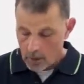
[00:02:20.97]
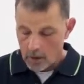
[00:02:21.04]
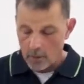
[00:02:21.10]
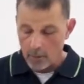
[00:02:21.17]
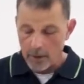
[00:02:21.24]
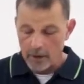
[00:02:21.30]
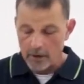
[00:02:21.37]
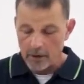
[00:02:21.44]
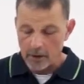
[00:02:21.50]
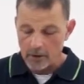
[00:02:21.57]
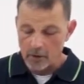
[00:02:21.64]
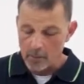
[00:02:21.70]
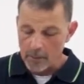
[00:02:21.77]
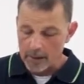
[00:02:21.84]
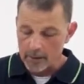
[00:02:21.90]
The base
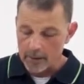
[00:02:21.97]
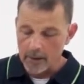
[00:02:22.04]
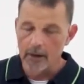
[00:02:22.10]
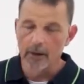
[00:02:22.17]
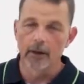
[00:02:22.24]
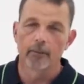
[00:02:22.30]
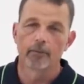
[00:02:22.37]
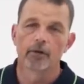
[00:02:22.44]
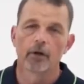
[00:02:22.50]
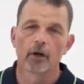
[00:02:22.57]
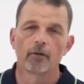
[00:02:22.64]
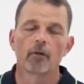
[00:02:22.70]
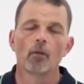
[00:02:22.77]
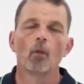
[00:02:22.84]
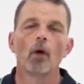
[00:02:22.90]
has a magnet in it, so
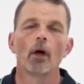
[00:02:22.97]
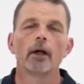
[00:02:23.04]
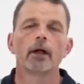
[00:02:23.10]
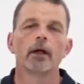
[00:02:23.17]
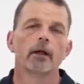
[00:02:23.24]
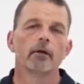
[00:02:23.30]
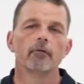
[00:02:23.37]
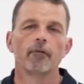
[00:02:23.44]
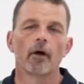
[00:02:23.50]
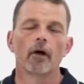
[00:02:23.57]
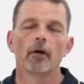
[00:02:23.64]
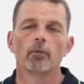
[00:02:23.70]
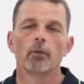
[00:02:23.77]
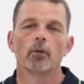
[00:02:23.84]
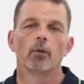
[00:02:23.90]
if I'm working in an
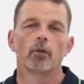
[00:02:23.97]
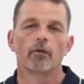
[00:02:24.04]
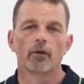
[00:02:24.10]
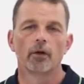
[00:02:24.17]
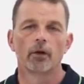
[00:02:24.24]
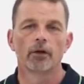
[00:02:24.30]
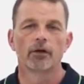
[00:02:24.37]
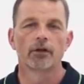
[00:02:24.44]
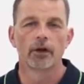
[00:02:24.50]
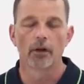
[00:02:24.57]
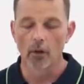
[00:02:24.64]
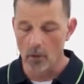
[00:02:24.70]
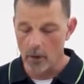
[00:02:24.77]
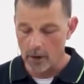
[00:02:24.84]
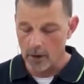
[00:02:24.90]
environment with a lot of
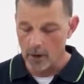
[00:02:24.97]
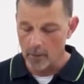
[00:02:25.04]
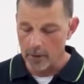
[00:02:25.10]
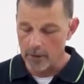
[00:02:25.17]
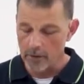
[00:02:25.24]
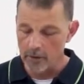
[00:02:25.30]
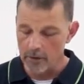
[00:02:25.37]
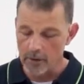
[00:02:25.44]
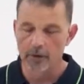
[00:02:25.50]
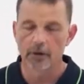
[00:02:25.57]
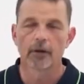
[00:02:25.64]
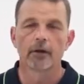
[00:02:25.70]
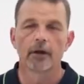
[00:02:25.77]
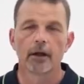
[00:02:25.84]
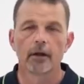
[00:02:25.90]
steel work, it means that this
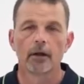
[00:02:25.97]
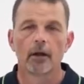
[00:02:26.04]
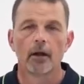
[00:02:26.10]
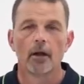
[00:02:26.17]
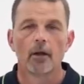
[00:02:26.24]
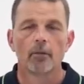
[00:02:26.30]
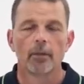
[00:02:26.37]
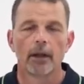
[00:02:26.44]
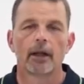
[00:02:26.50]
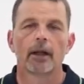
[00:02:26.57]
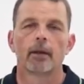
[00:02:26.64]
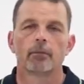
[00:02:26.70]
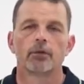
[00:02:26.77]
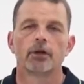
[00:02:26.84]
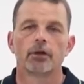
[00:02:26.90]
can then be
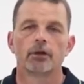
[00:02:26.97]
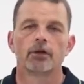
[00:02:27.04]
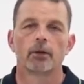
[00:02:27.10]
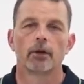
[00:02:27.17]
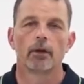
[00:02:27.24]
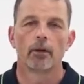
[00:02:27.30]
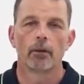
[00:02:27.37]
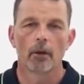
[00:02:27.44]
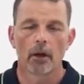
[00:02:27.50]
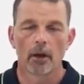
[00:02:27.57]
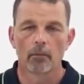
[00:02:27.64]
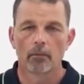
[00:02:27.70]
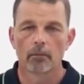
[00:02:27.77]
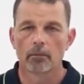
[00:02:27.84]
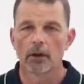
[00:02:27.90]
clamped onto
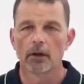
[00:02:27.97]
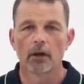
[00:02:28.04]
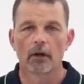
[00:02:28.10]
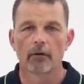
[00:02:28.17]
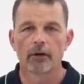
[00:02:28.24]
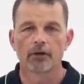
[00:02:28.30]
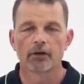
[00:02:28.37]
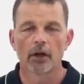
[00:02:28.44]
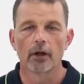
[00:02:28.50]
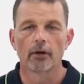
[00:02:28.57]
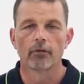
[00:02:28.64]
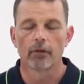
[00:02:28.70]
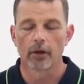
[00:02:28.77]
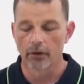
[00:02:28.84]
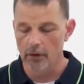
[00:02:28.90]
an
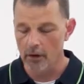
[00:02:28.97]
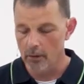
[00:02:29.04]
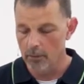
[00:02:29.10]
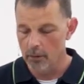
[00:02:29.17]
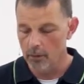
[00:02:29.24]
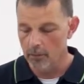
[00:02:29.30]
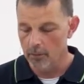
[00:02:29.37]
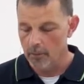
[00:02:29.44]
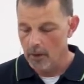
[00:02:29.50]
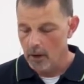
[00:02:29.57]
RSJ, for example.